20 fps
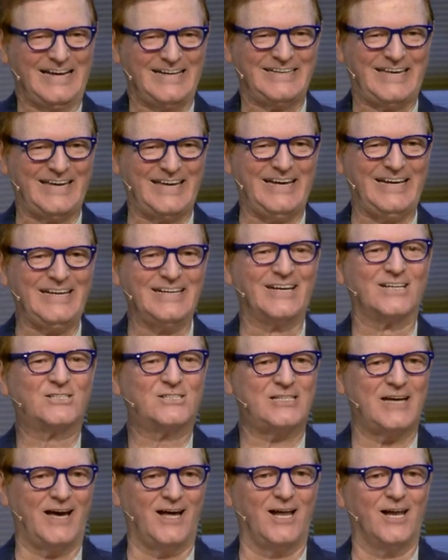Getting a
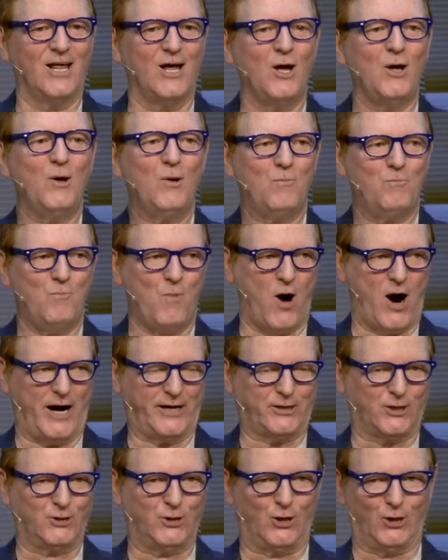
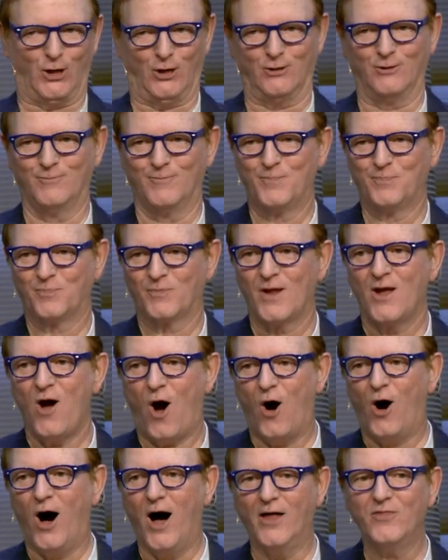telemarketer
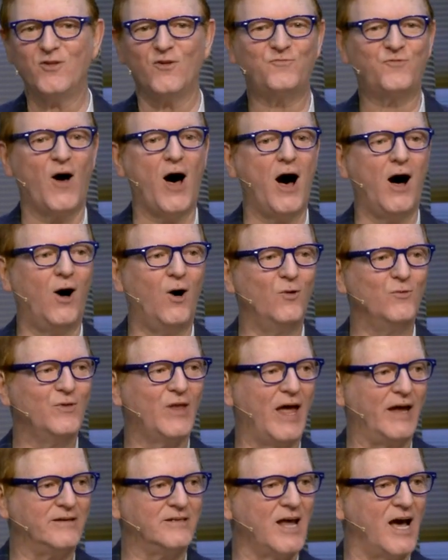on the phone
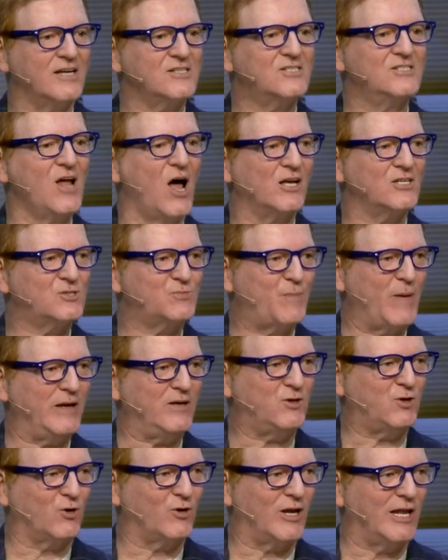that does not
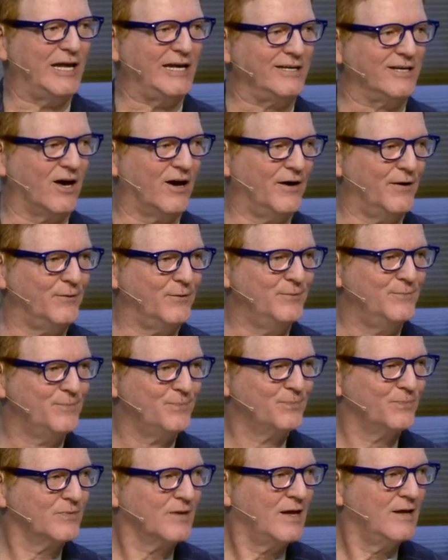speak your lingo.
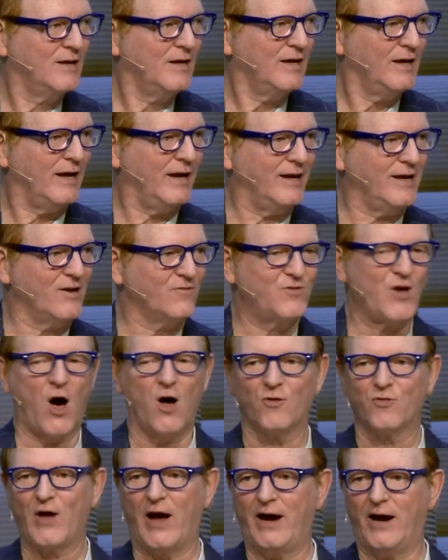Any of y'all
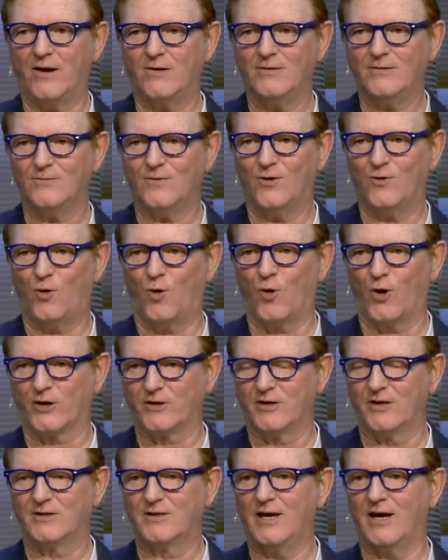there? or
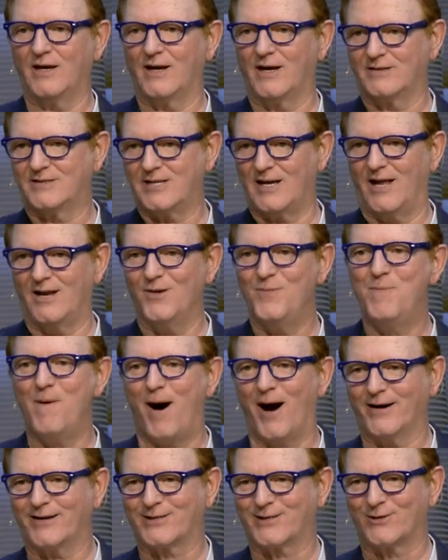to get a
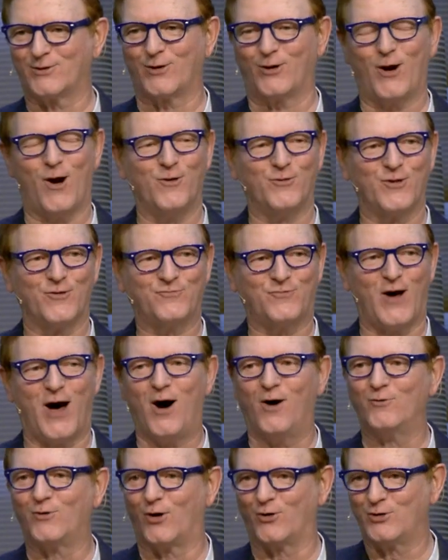telemarketer on the
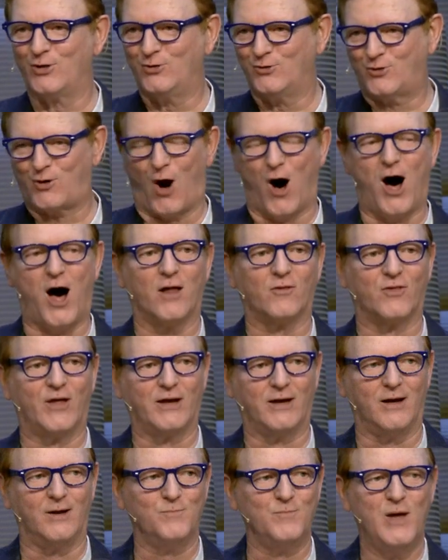phone, or you call
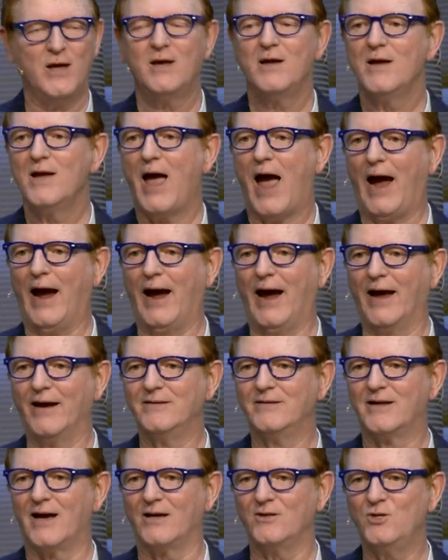them
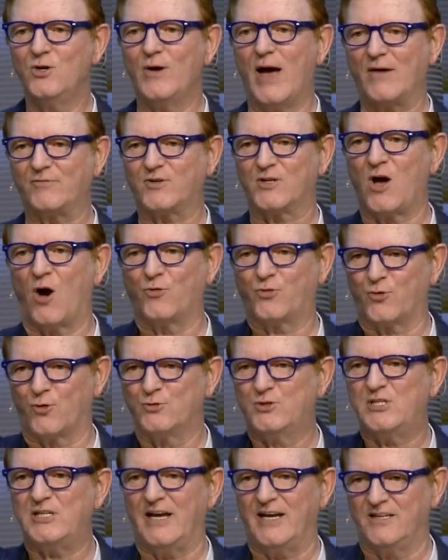and uh, you have to go through
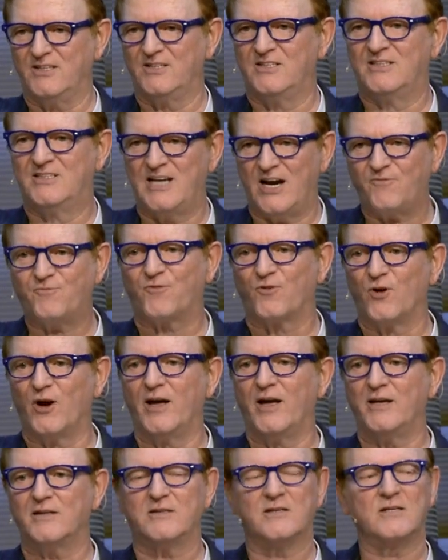10
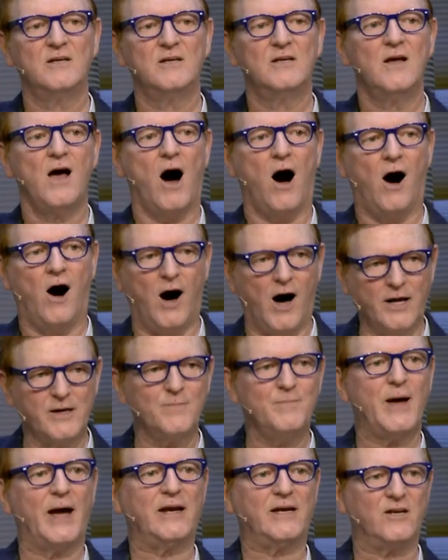different
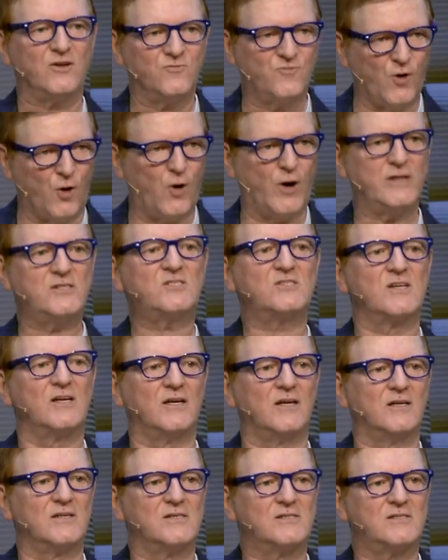automated
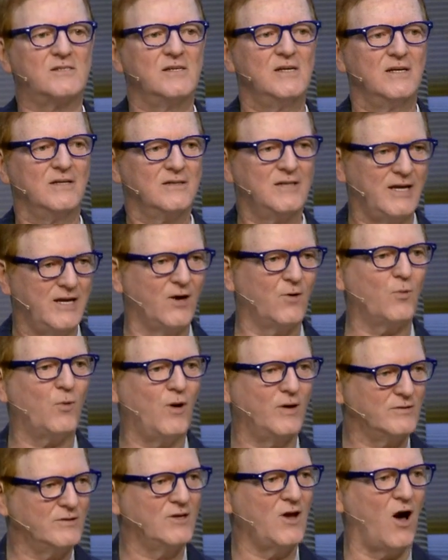voices to hear
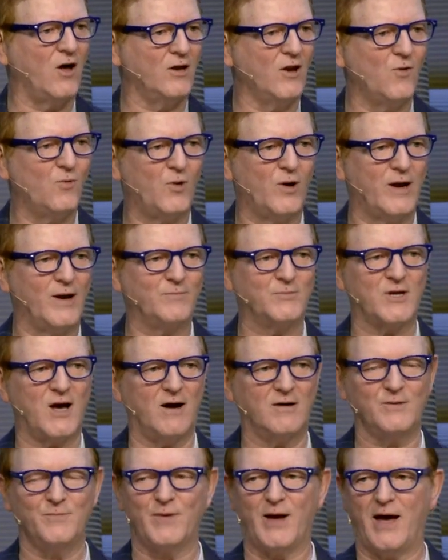what y'all know what I'm
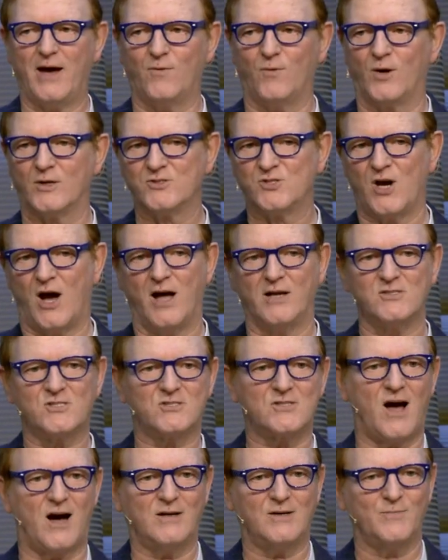talking about, what John's
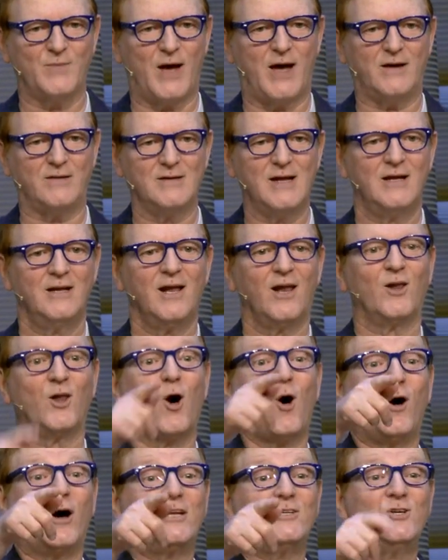talking about.
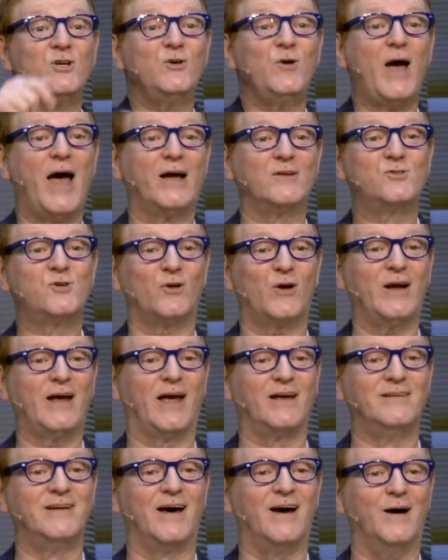Lloyd, you had your
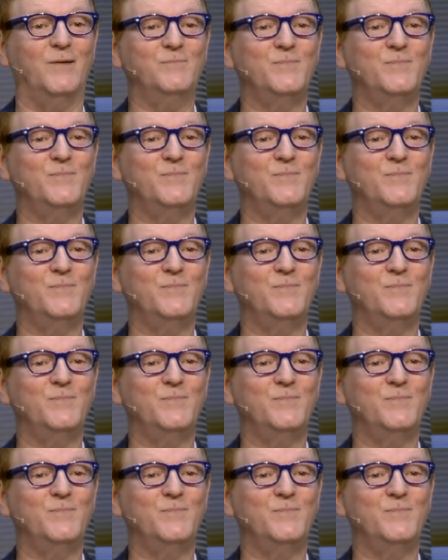hand up.